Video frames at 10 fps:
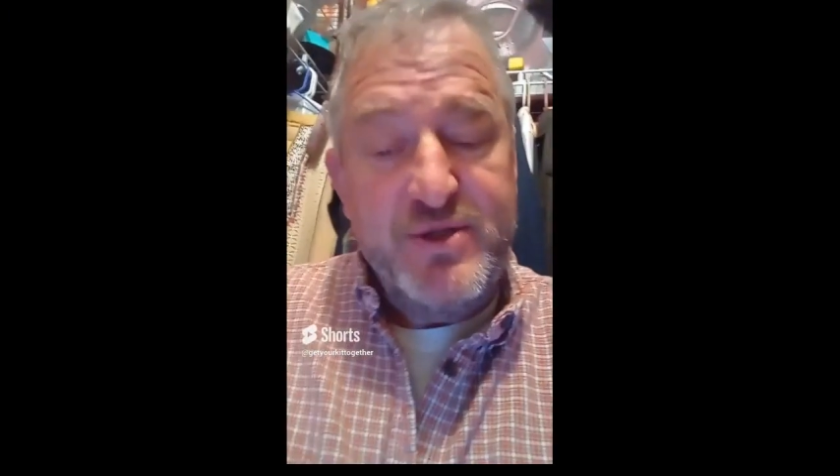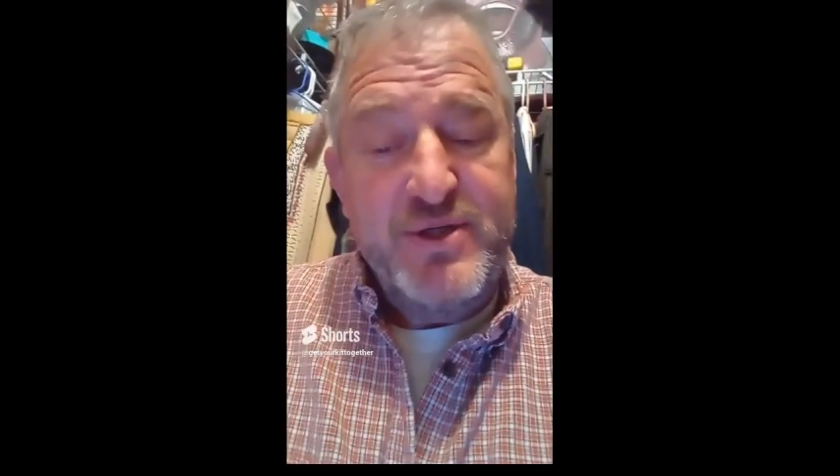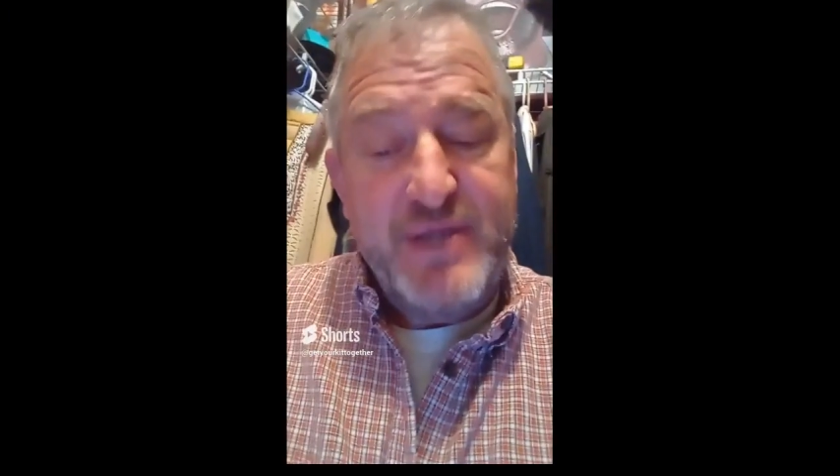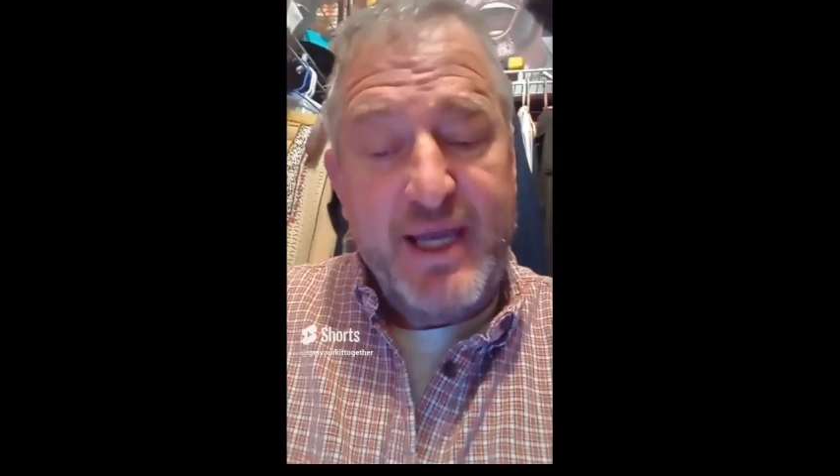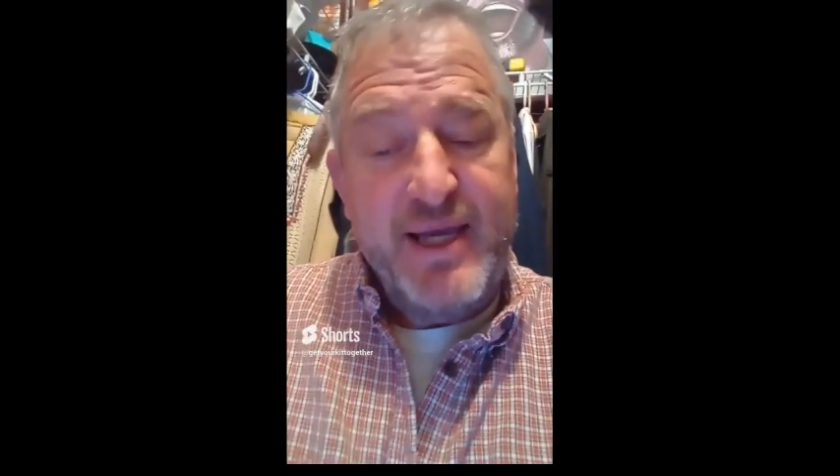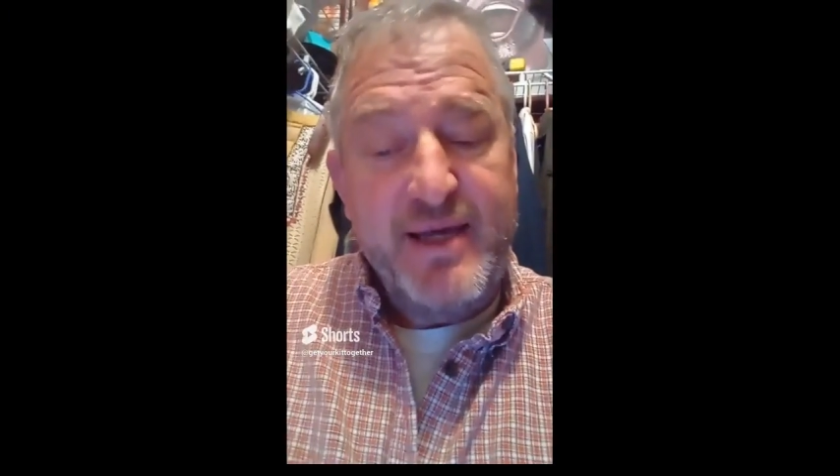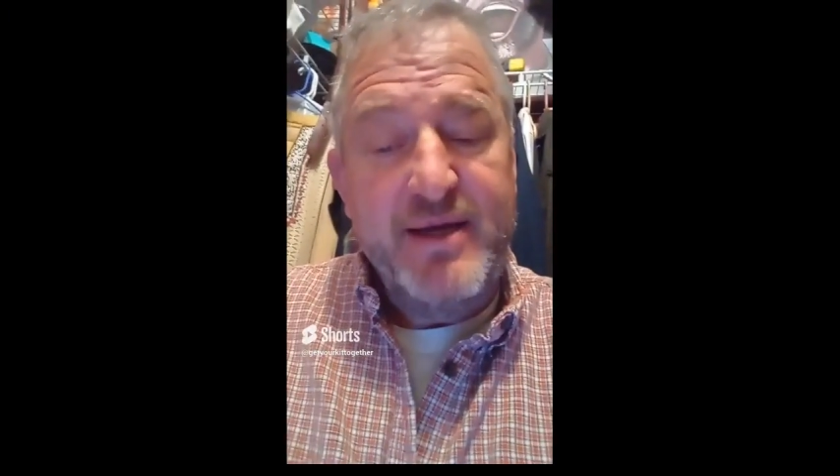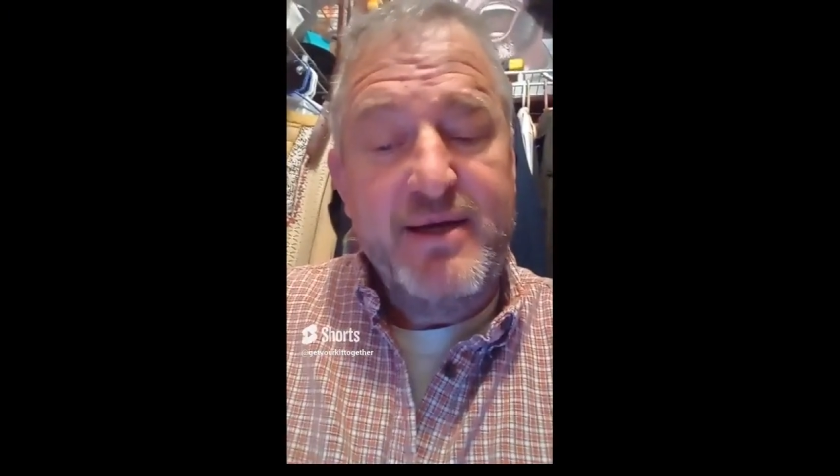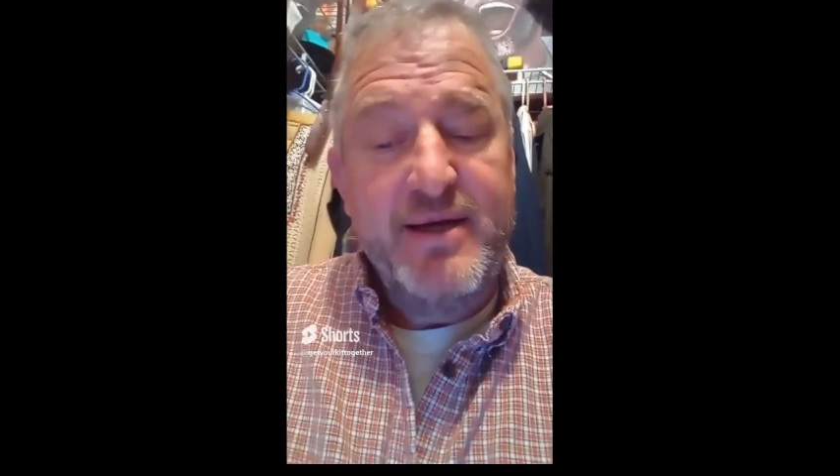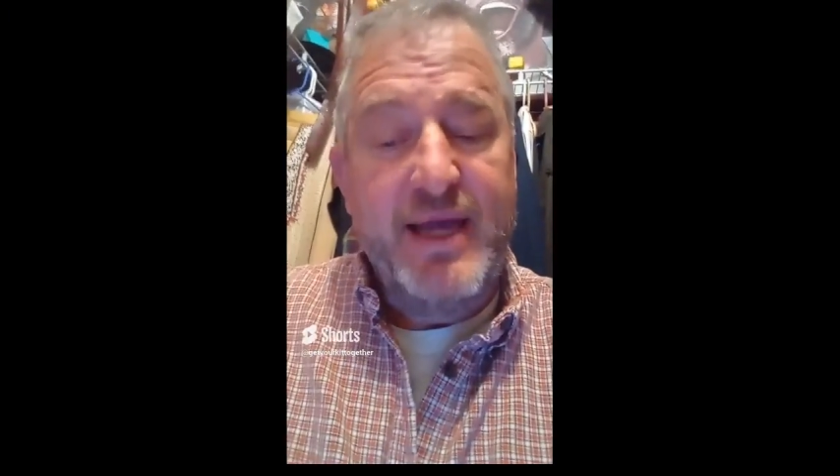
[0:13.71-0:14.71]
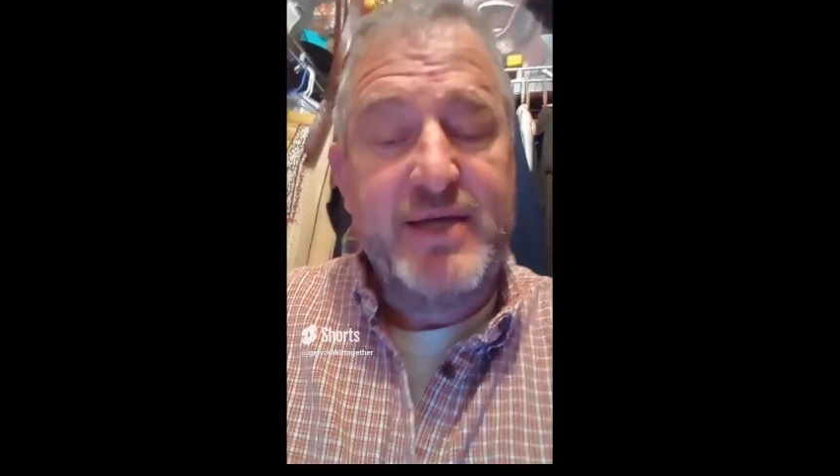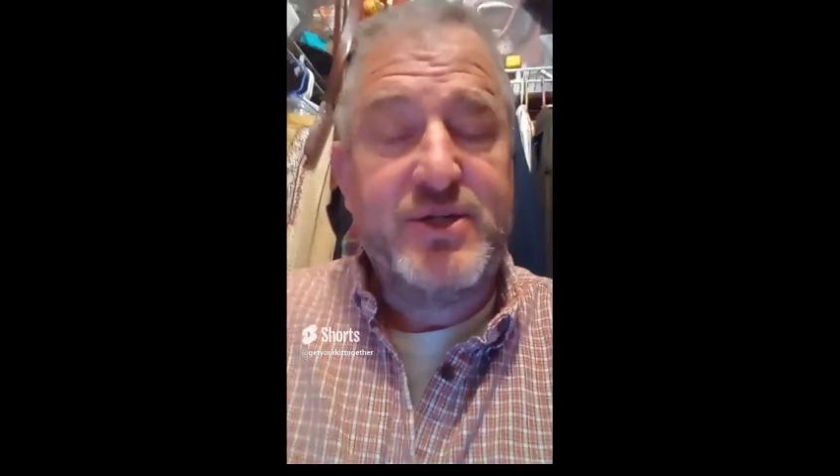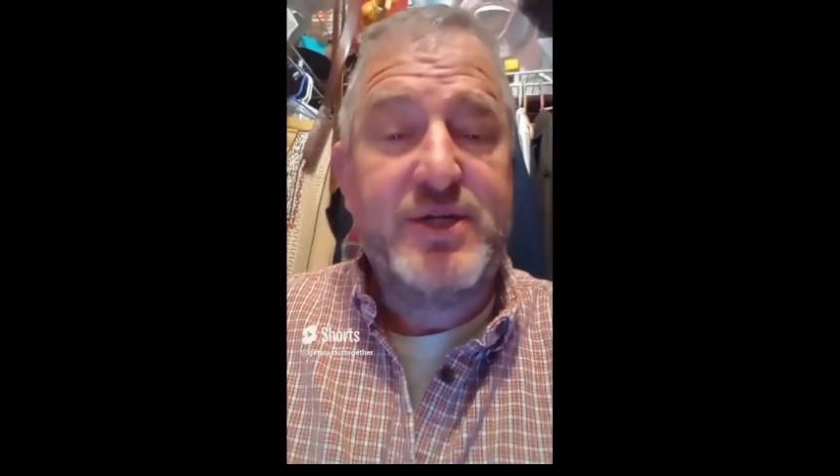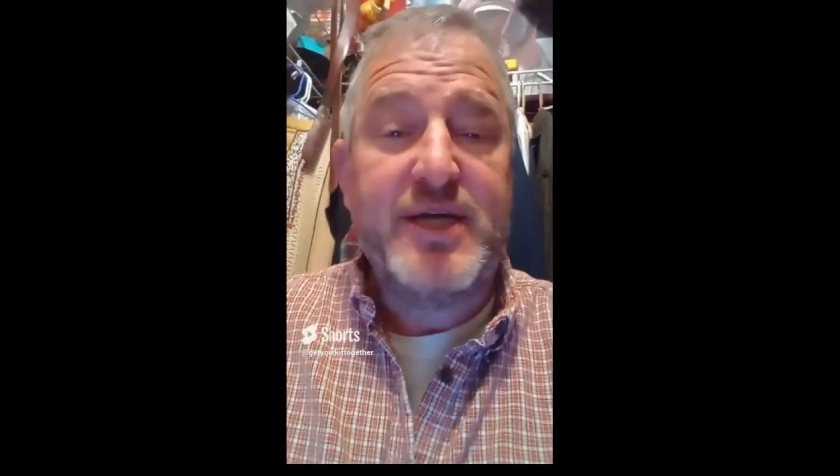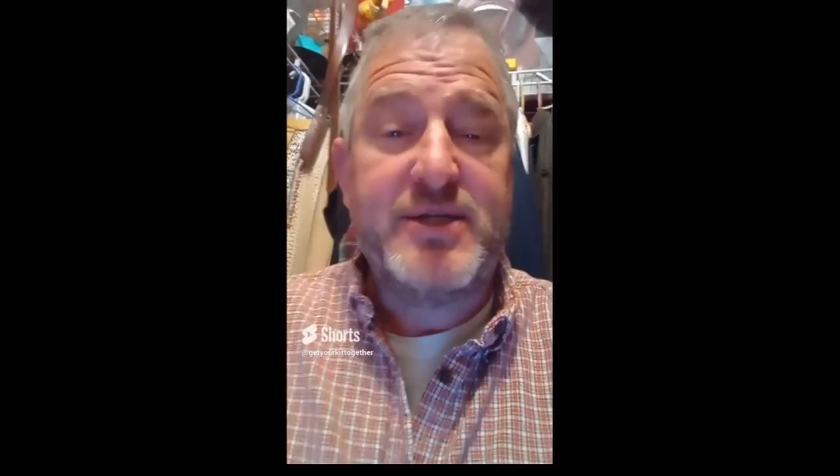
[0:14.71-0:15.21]
say, as
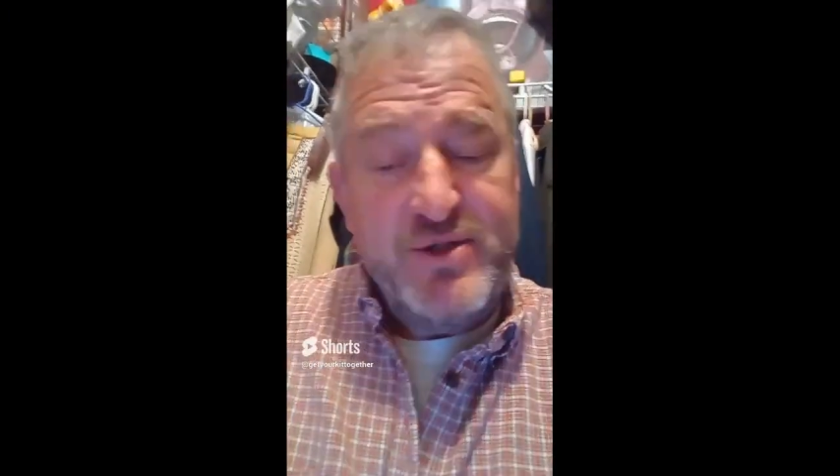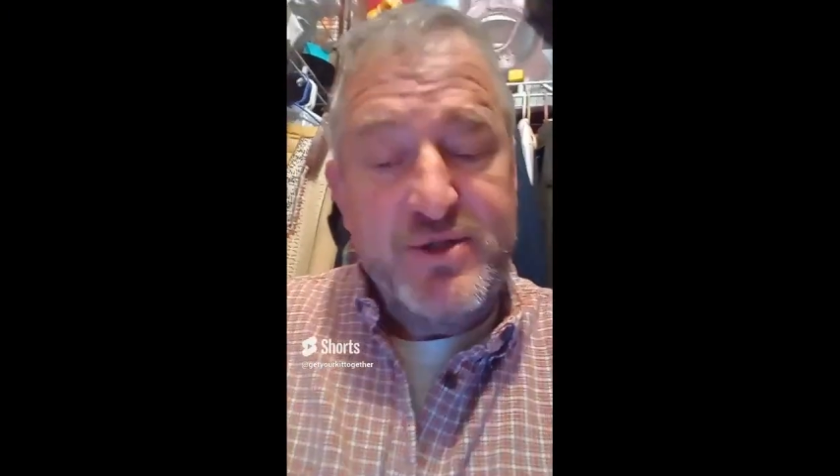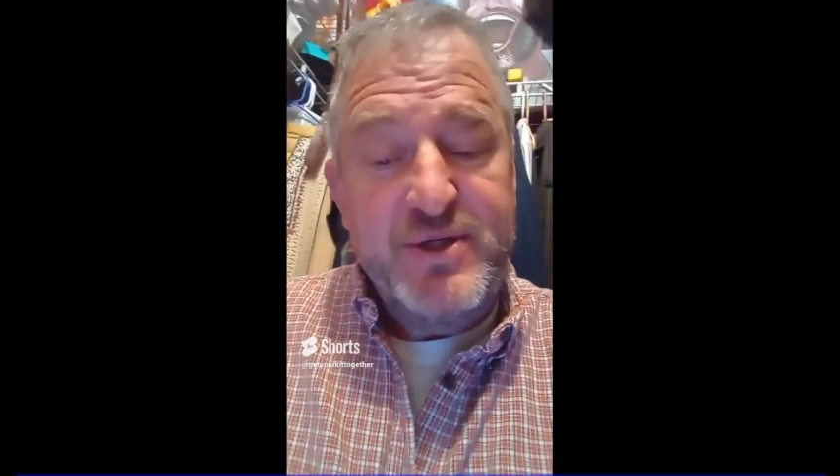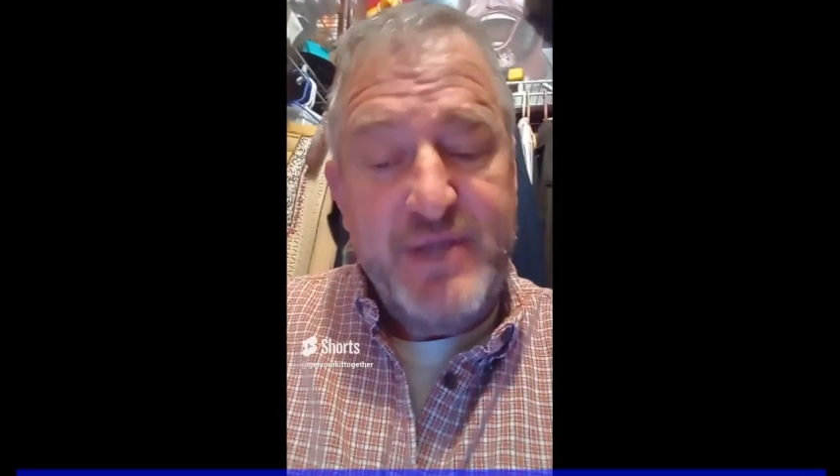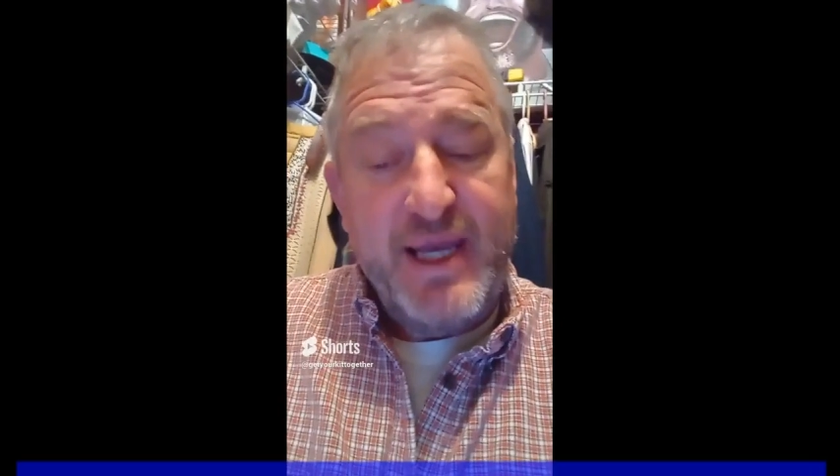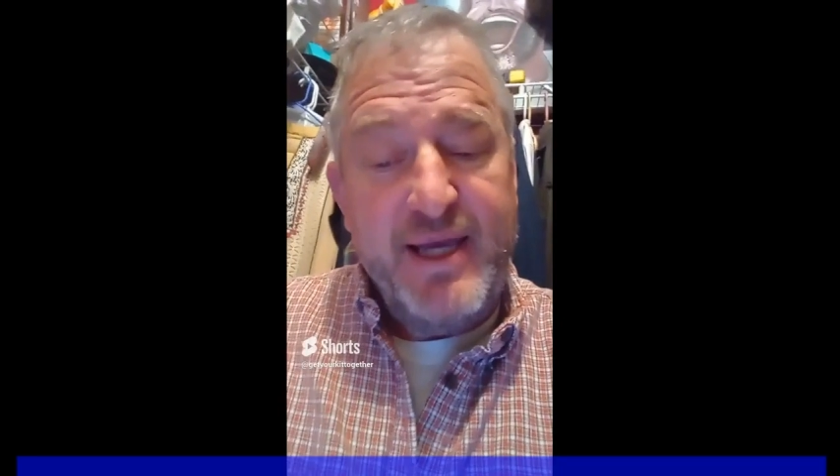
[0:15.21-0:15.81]
Jesus